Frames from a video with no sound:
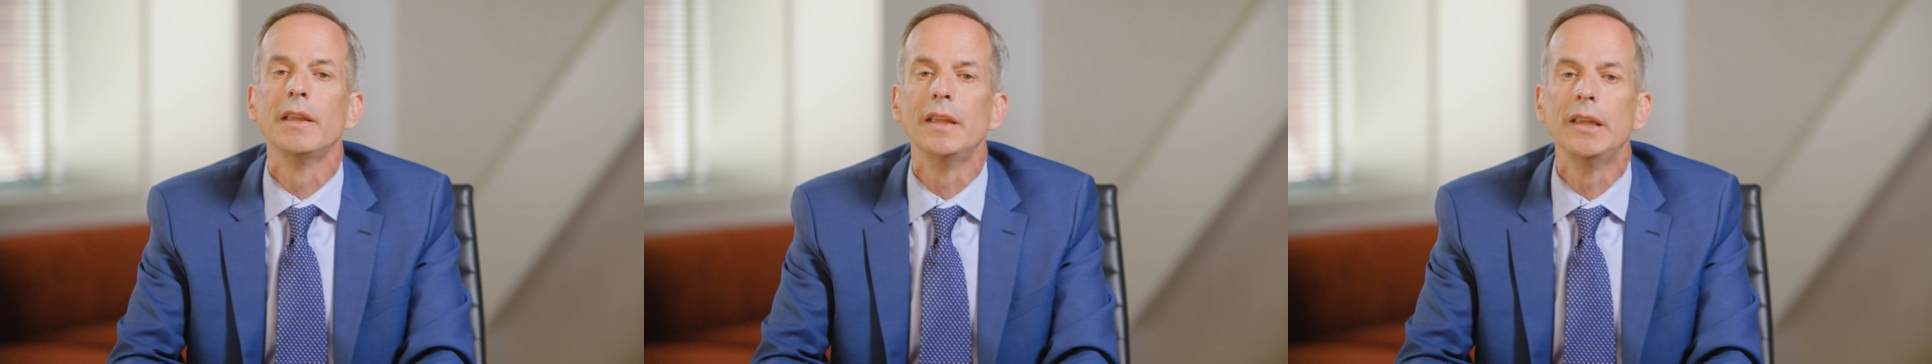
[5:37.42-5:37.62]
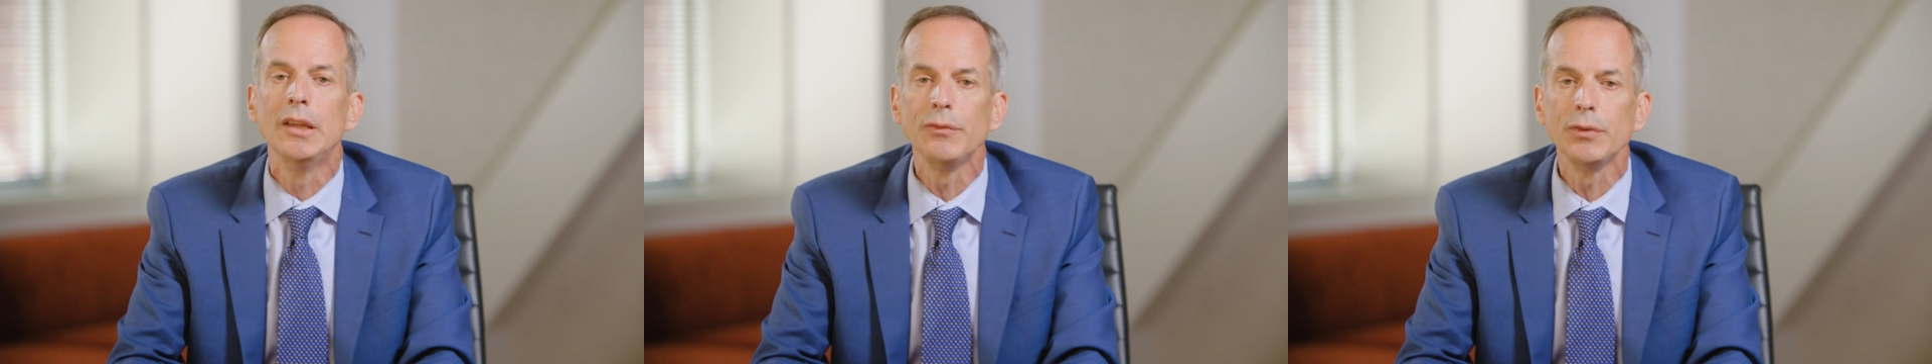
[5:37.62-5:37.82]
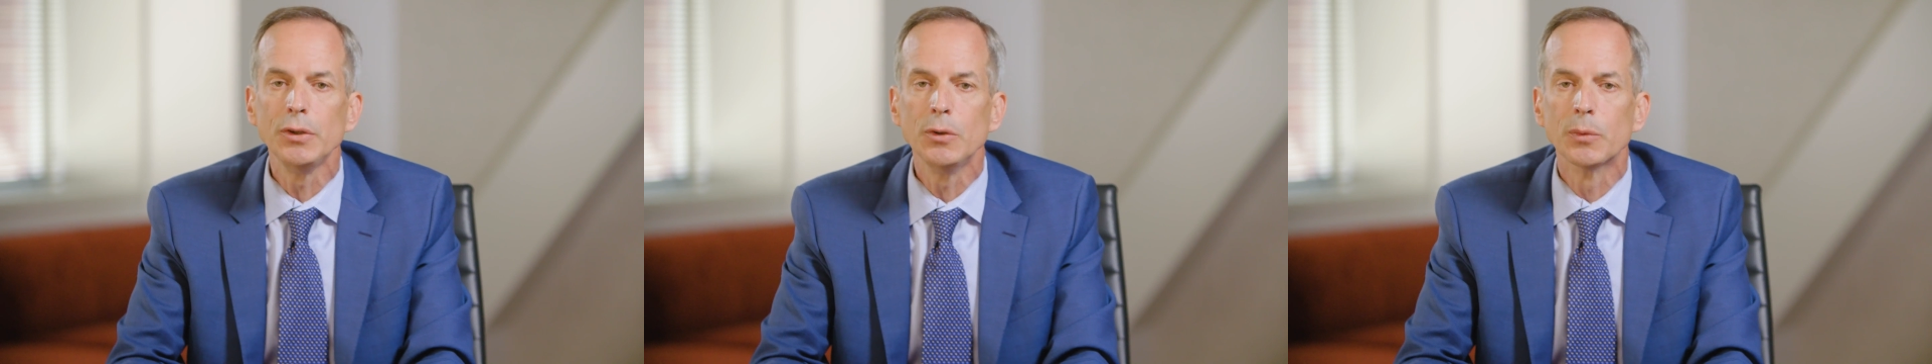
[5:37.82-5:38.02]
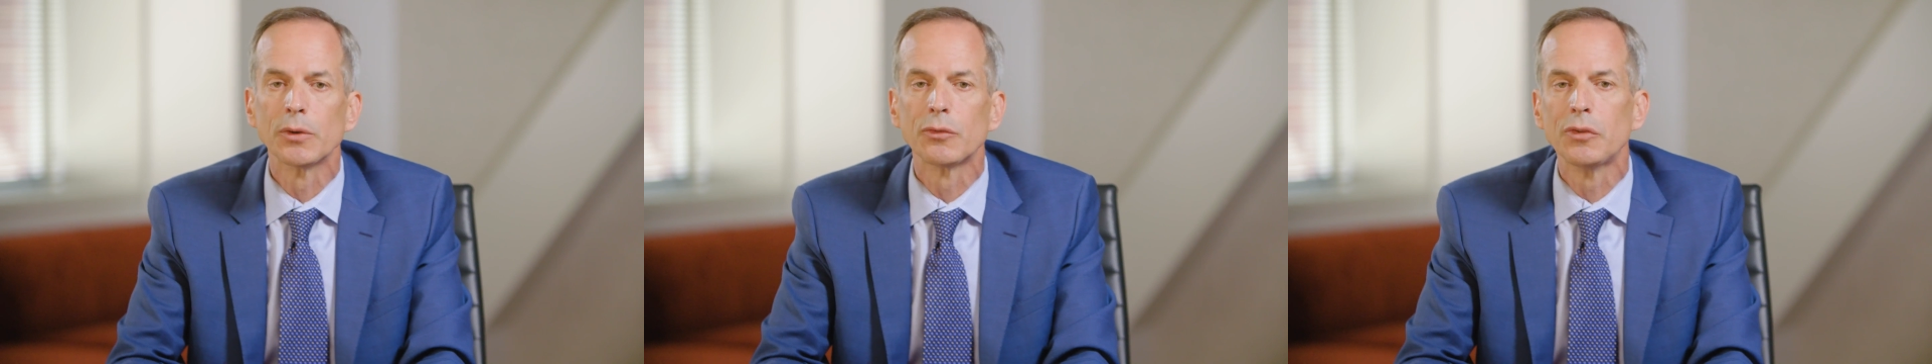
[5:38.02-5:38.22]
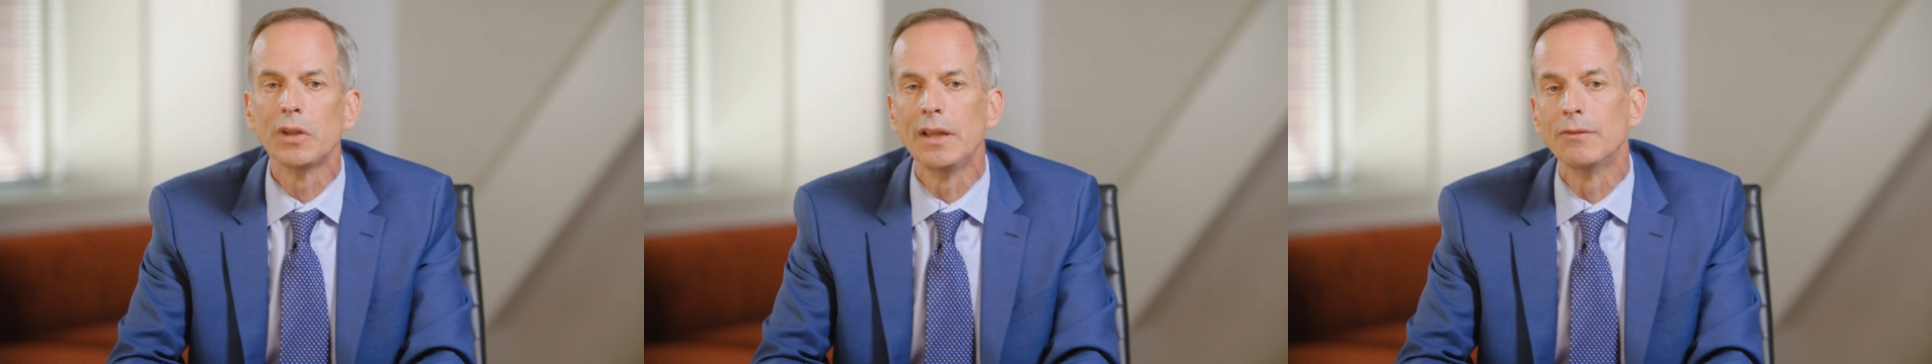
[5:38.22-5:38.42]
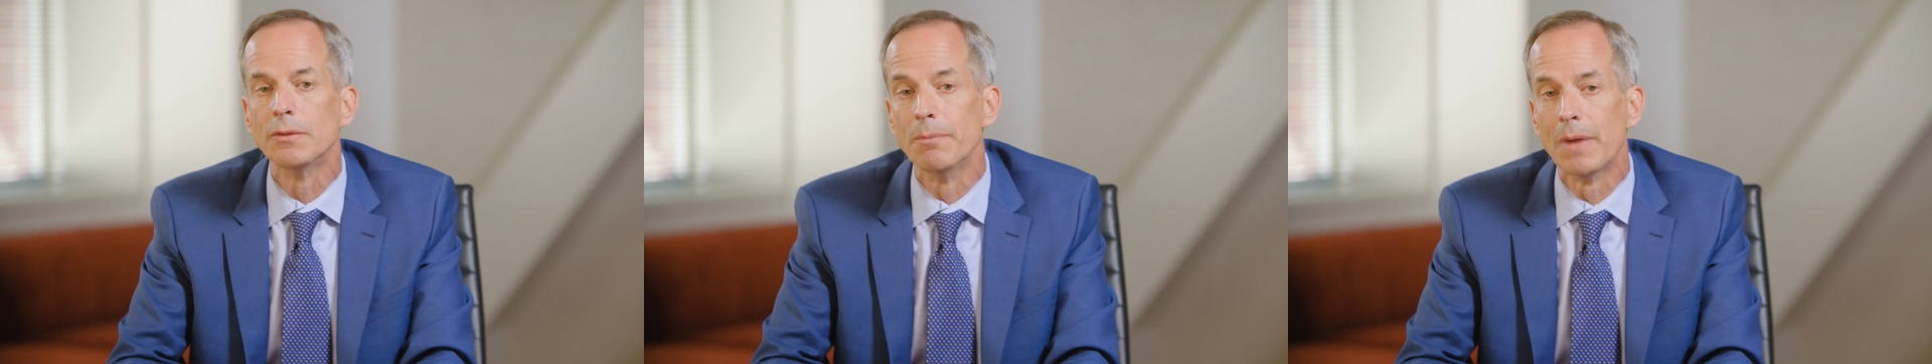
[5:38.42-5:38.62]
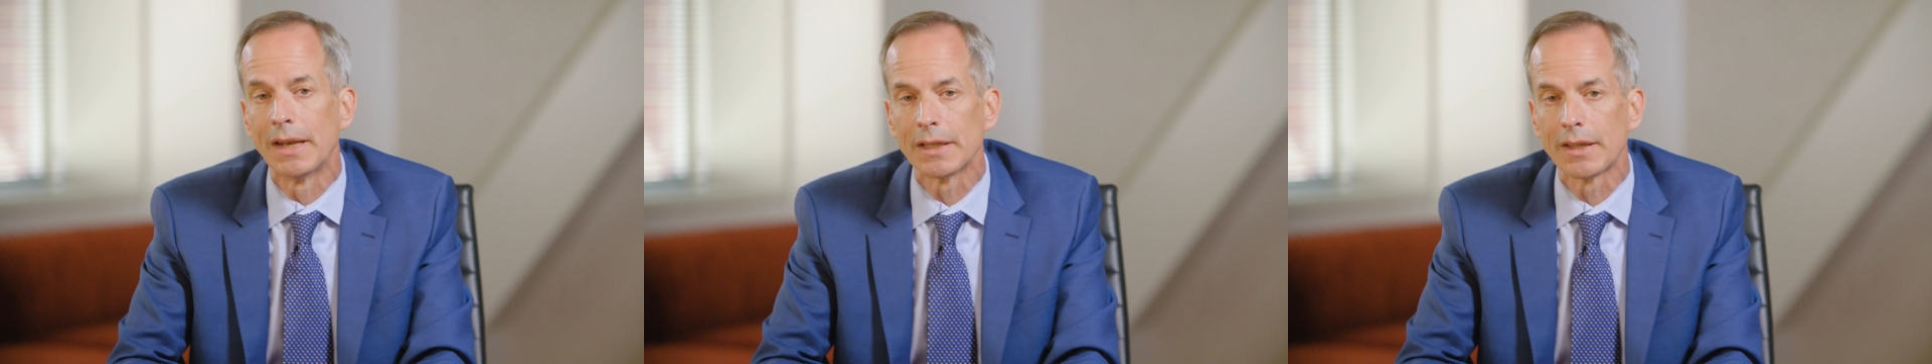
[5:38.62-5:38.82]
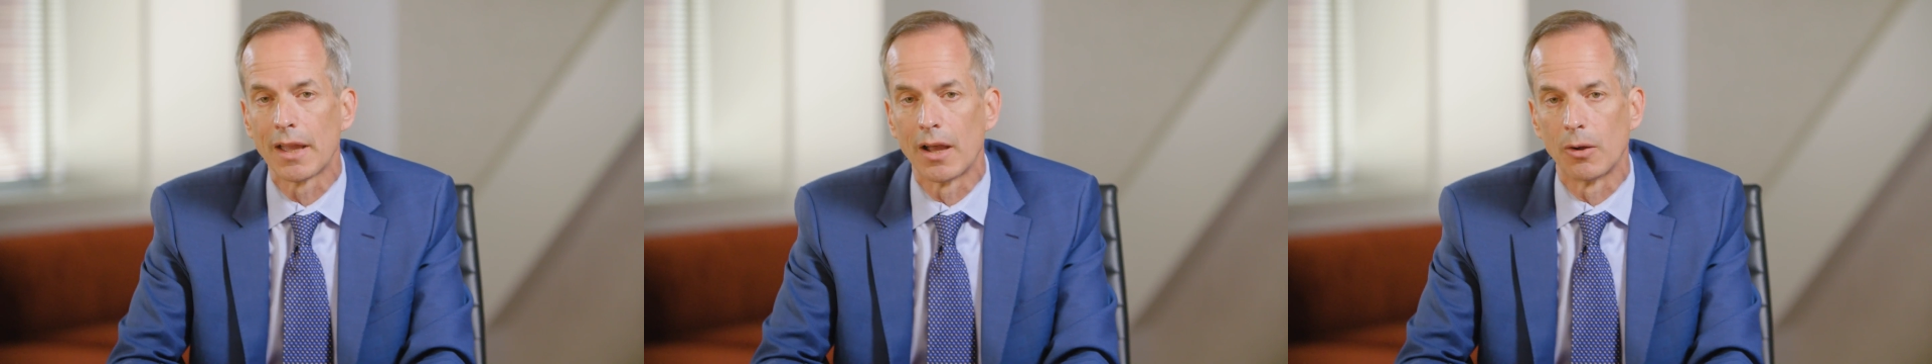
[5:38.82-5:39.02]
If you received
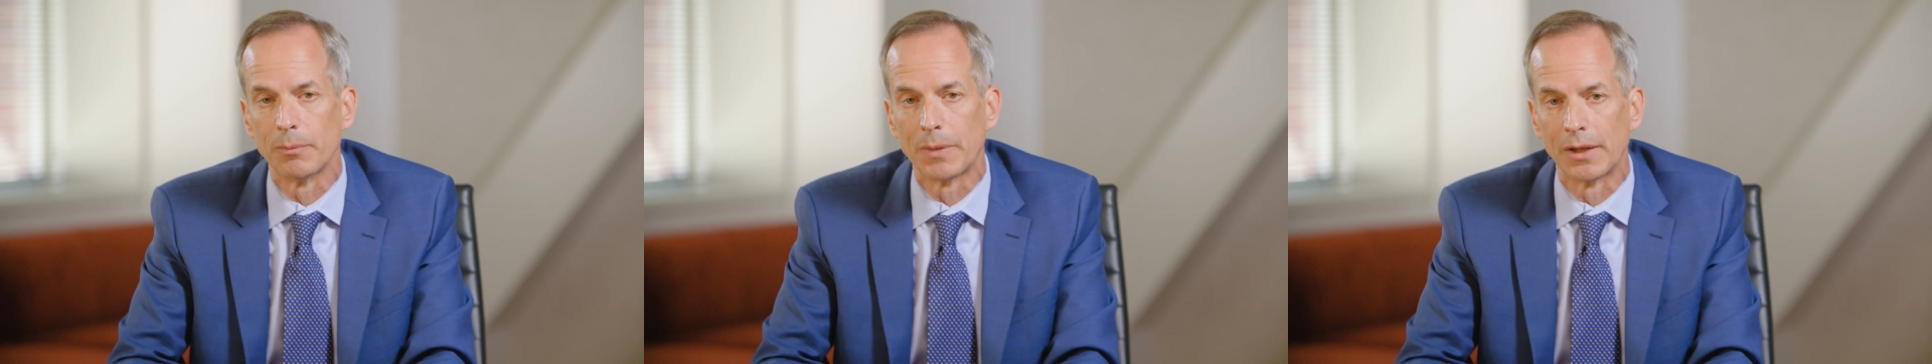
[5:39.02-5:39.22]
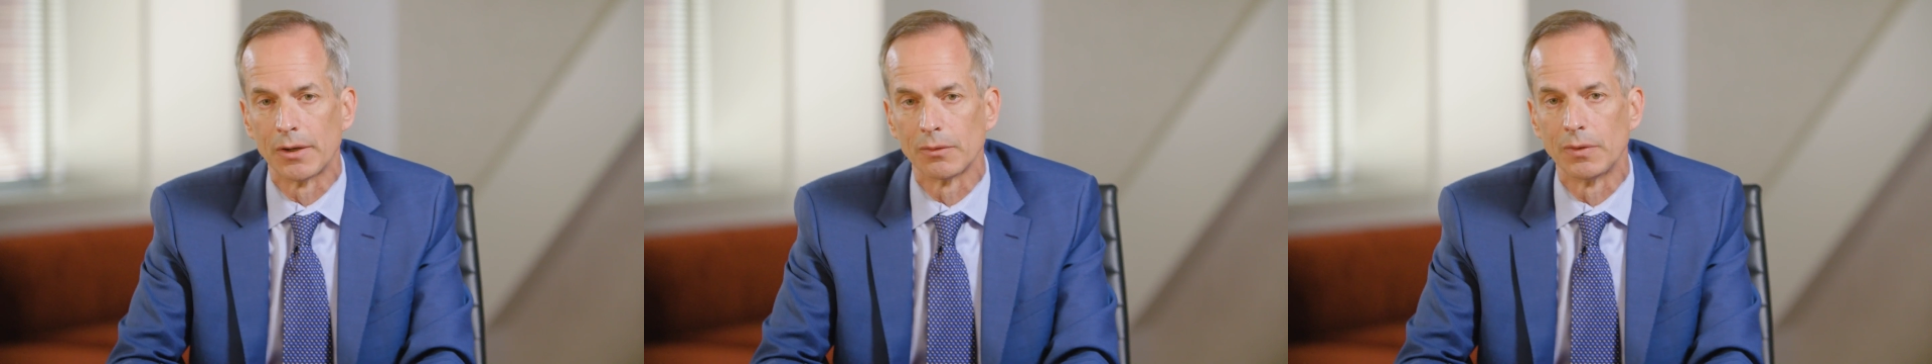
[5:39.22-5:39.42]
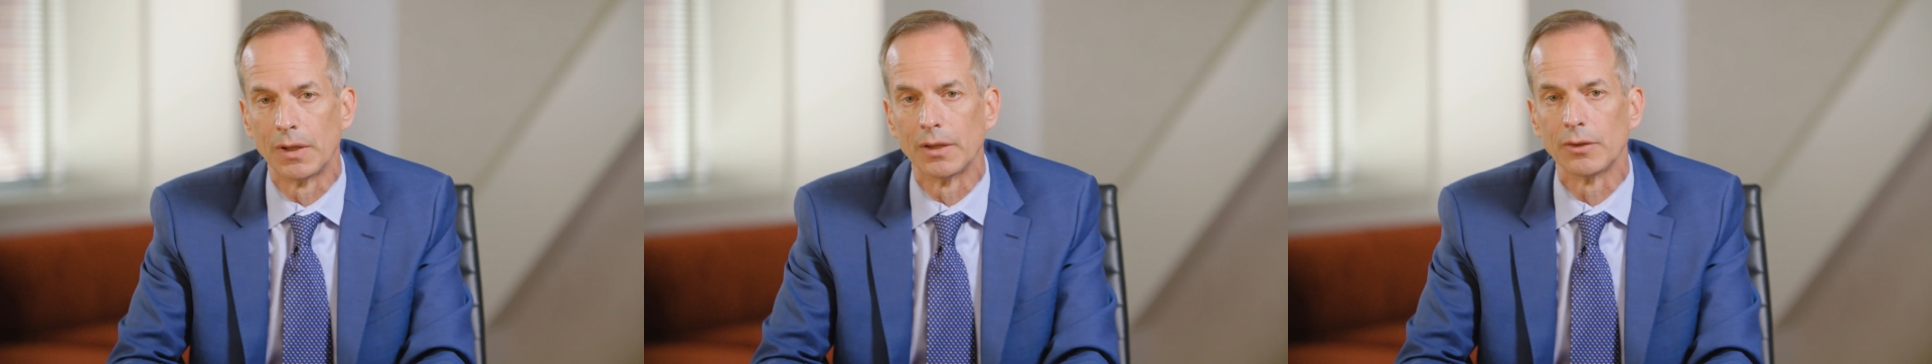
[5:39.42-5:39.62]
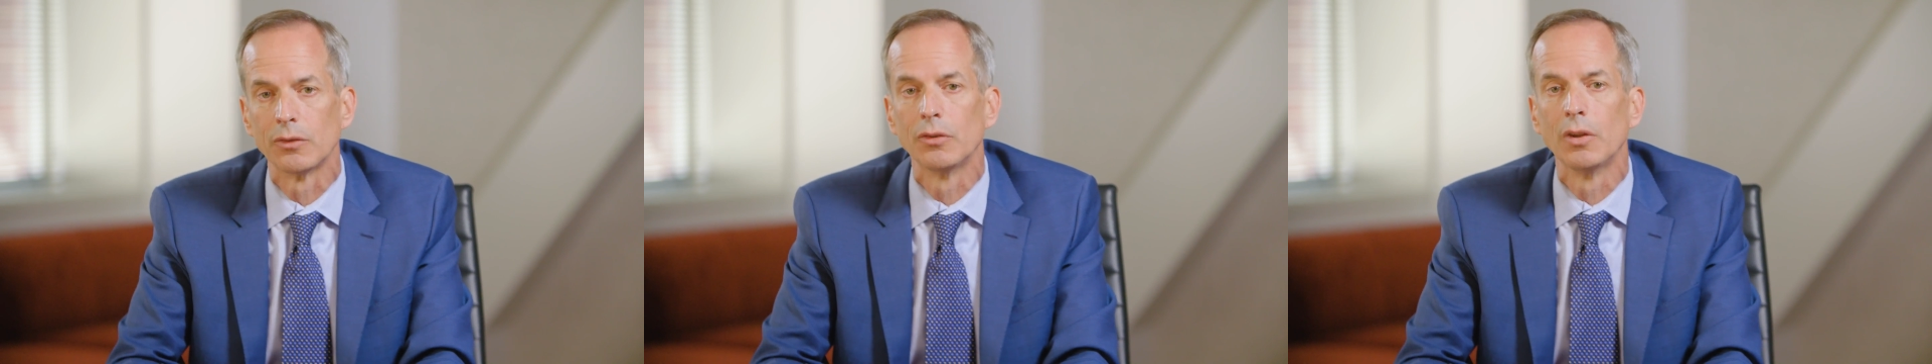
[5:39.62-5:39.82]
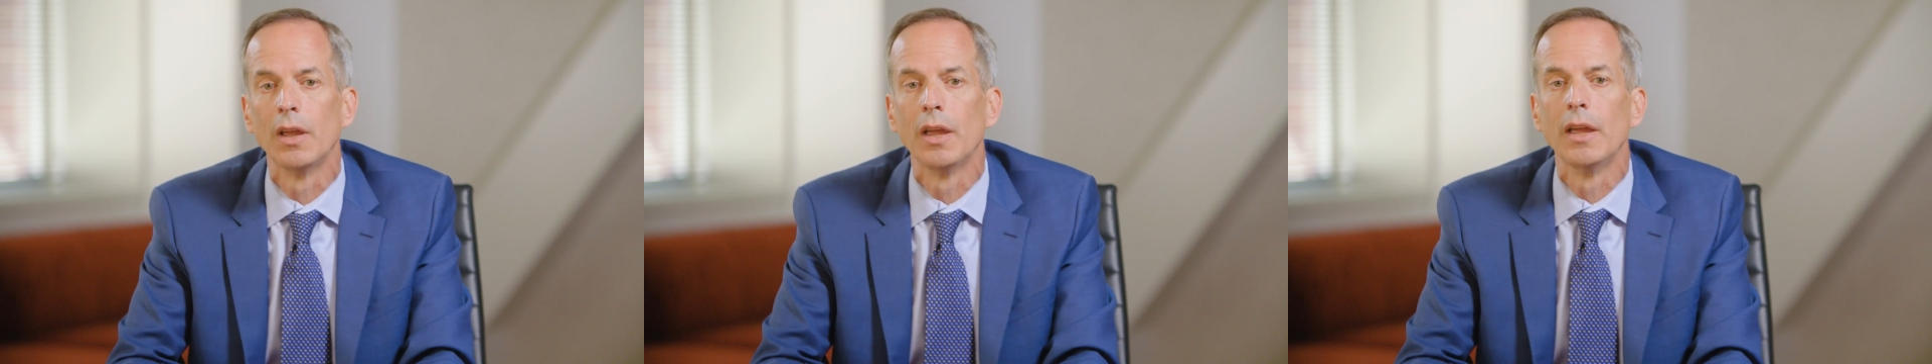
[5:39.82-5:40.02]
Medi-Cal benefits,